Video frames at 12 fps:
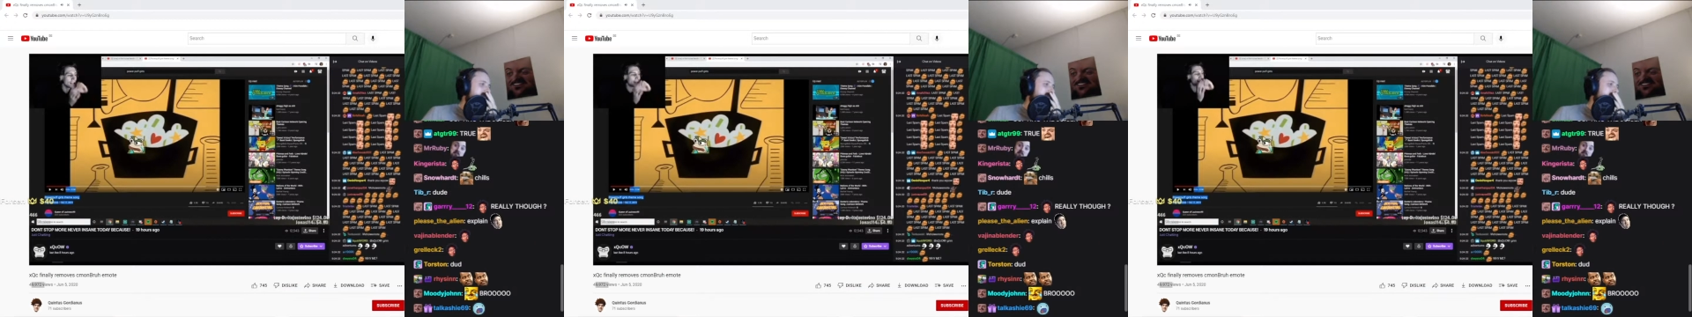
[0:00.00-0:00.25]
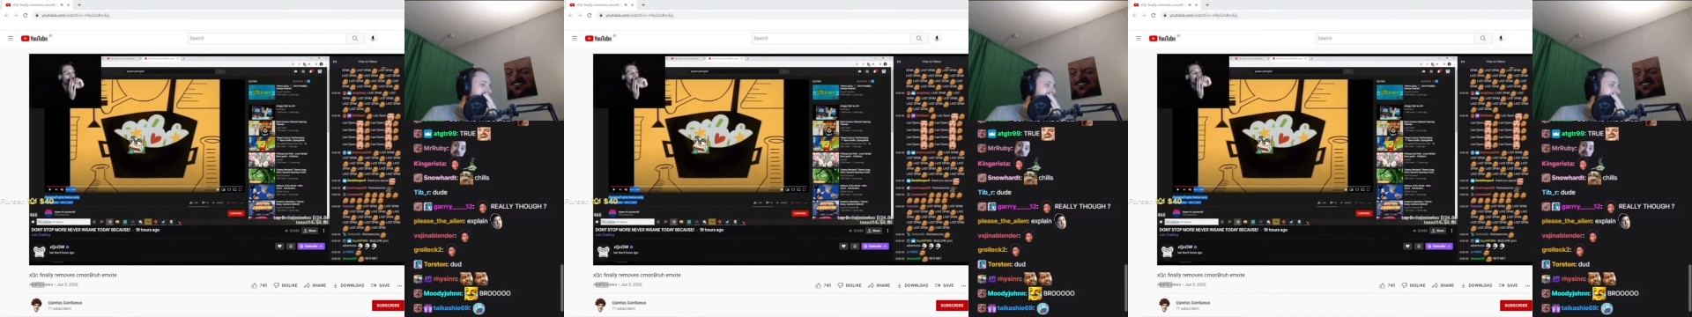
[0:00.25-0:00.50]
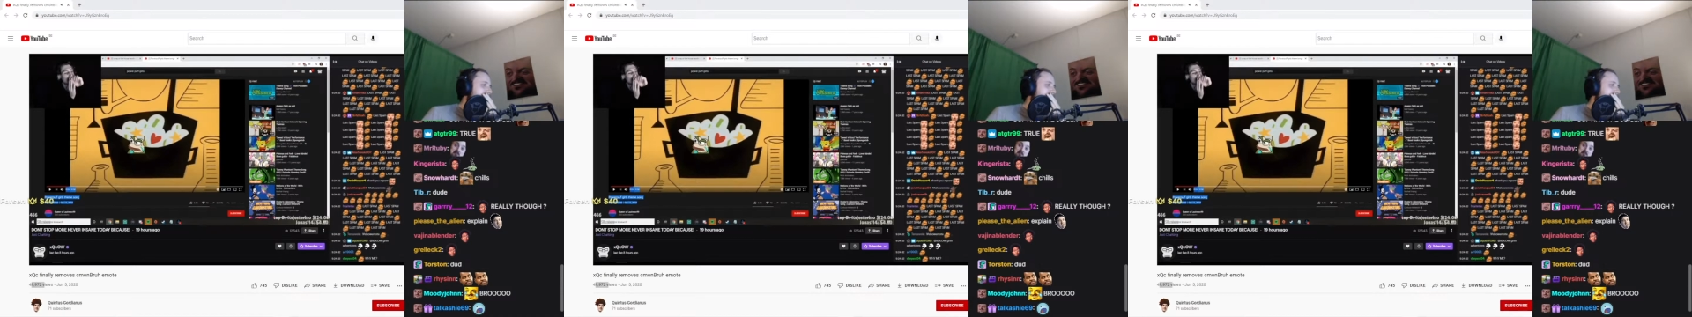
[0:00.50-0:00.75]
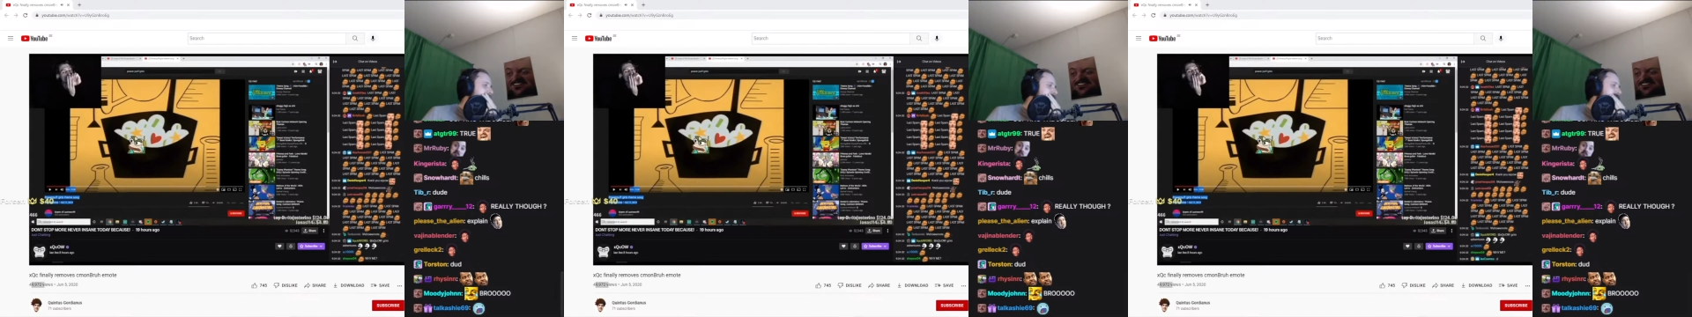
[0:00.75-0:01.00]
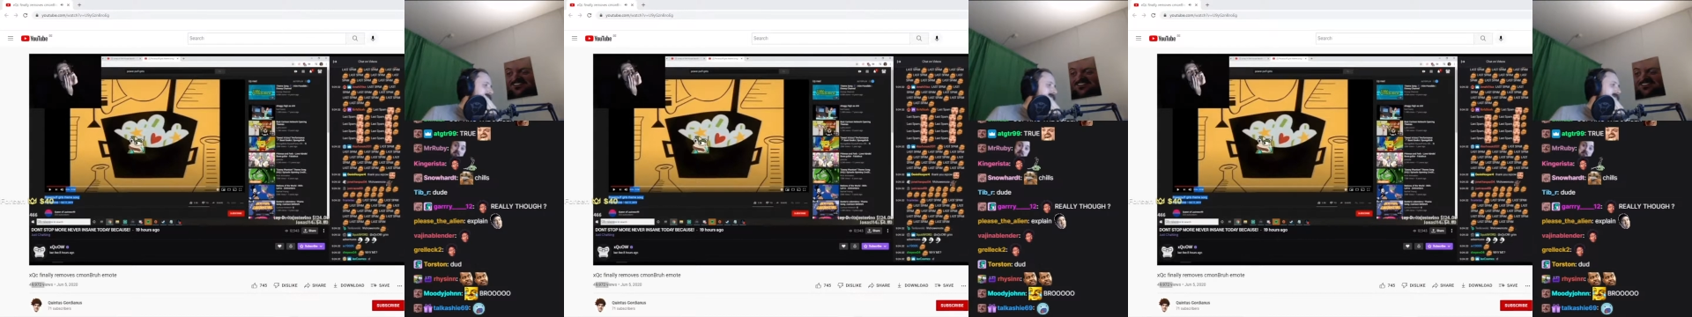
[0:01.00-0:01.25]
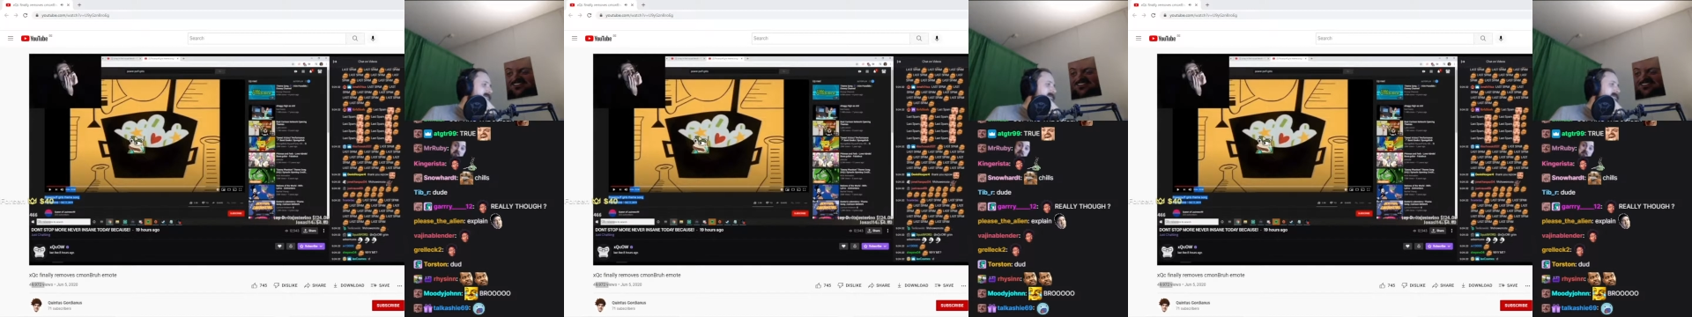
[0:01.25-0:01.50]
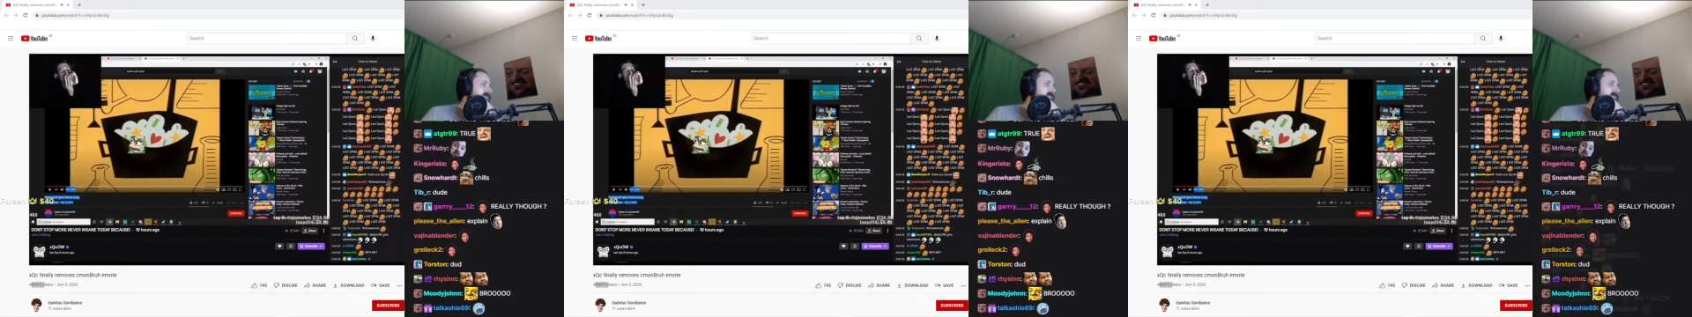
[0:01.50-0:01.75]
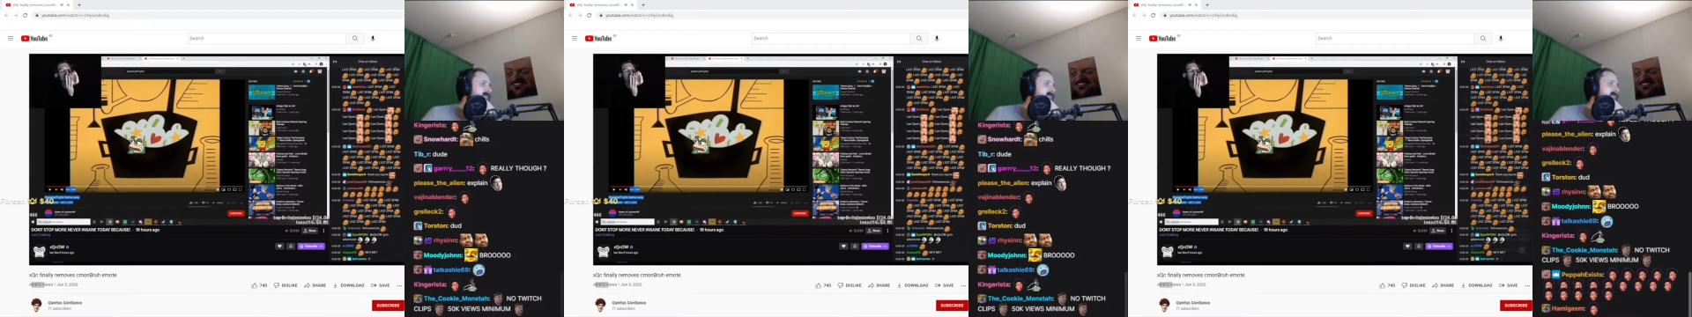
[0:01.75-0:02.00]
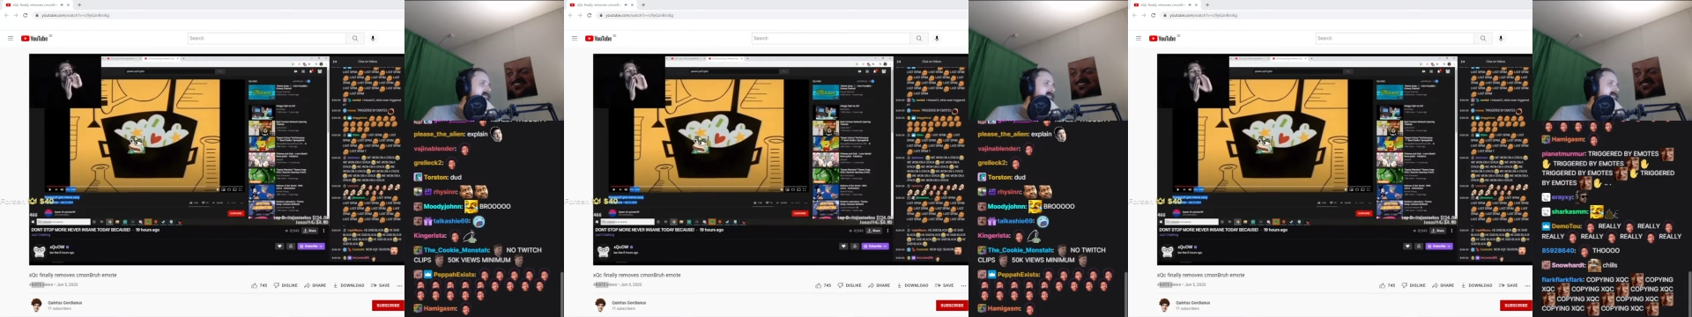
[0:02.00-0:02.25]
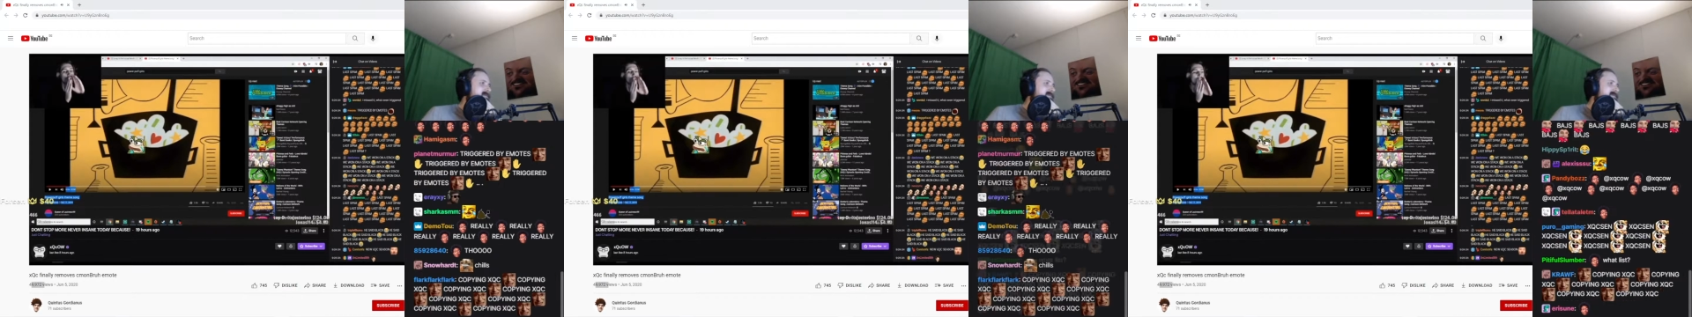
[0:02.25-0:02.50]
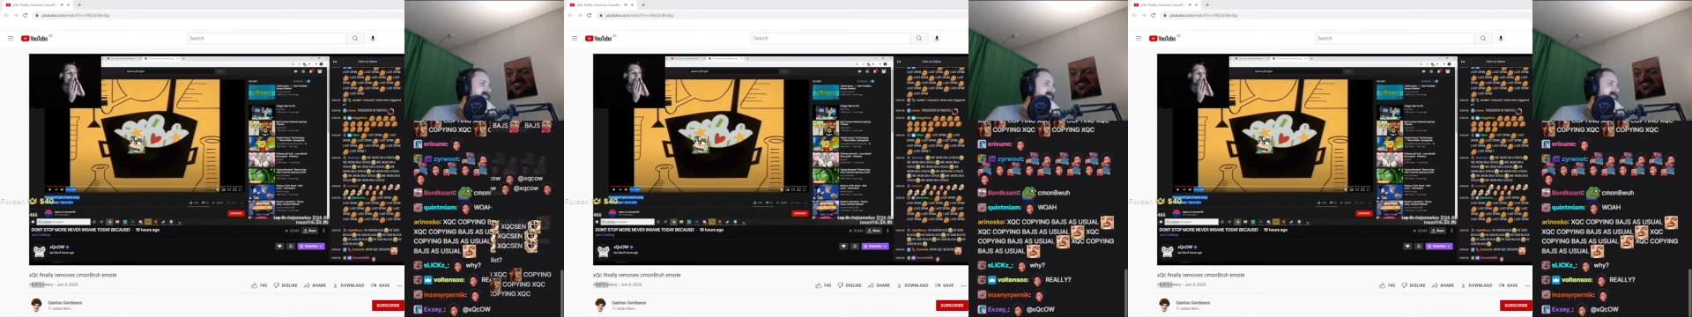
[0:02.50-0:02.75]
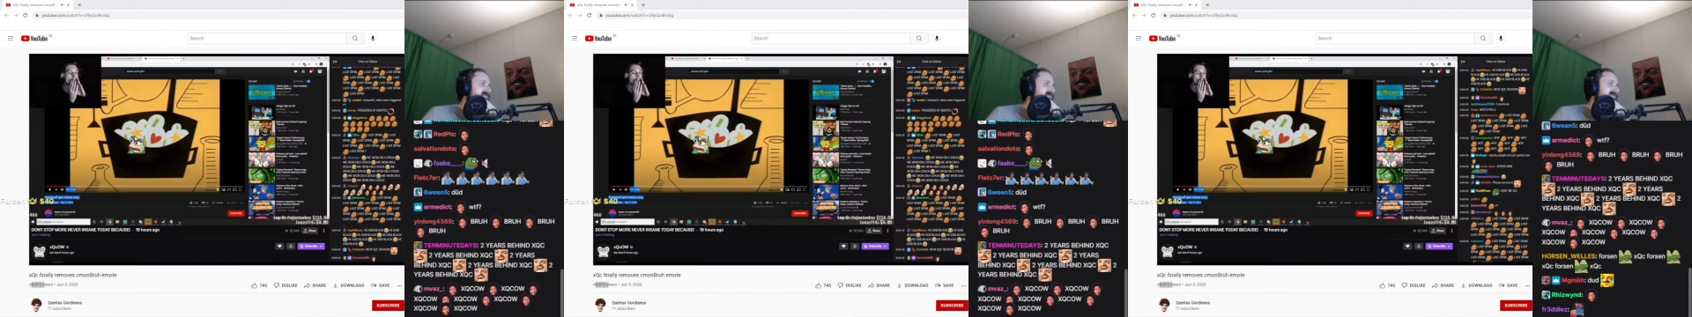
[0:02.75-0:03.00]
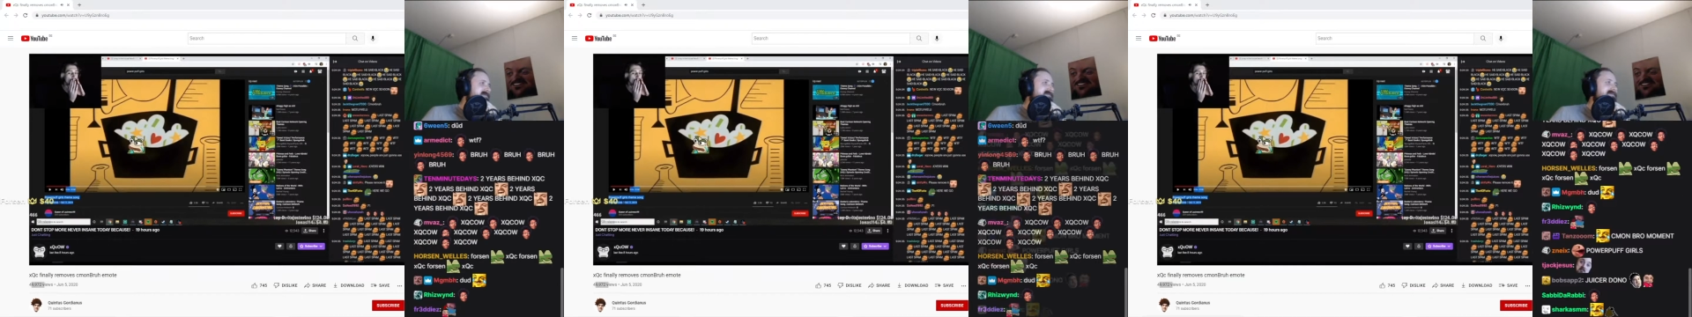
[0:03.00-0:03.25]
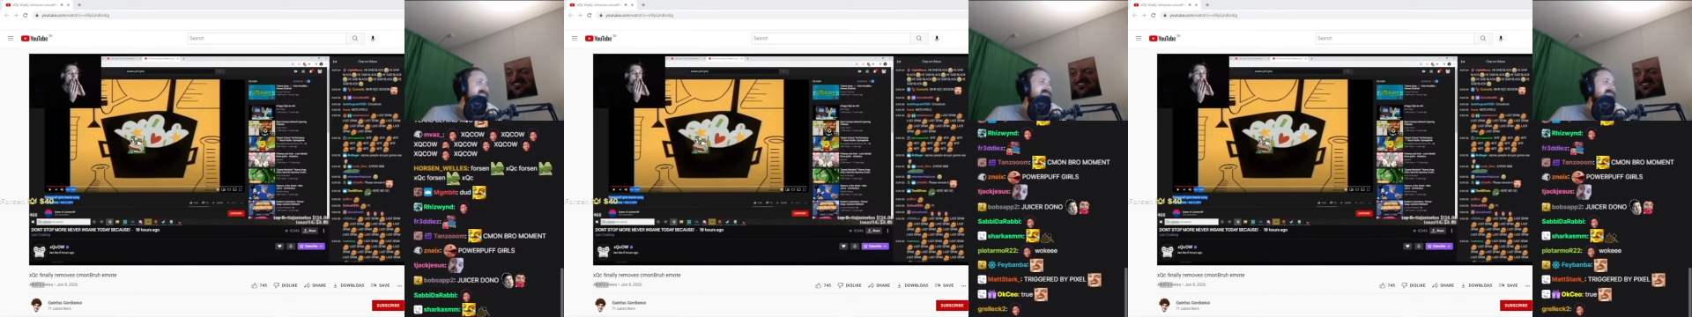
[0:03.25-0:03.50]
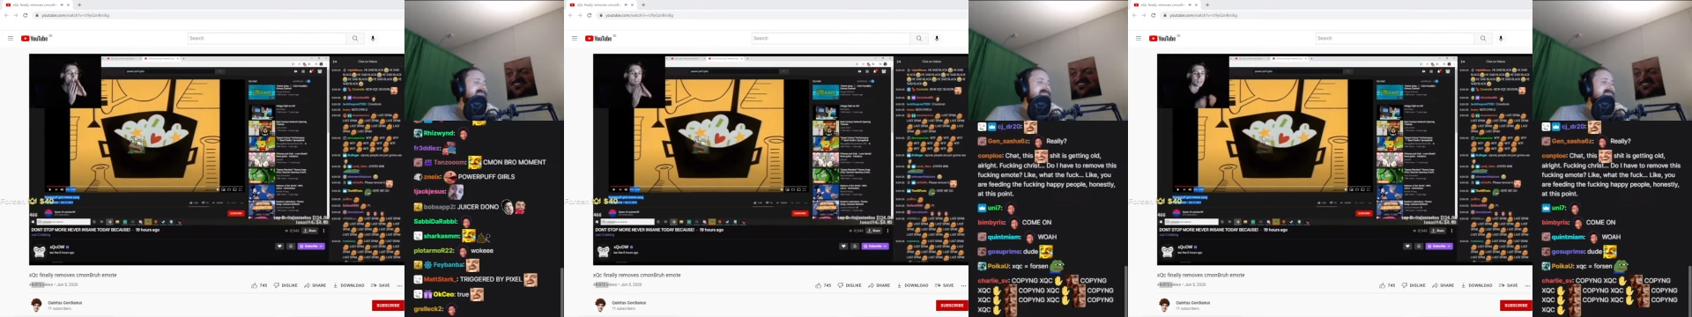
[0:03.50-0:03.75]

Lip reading: (no speaker visible)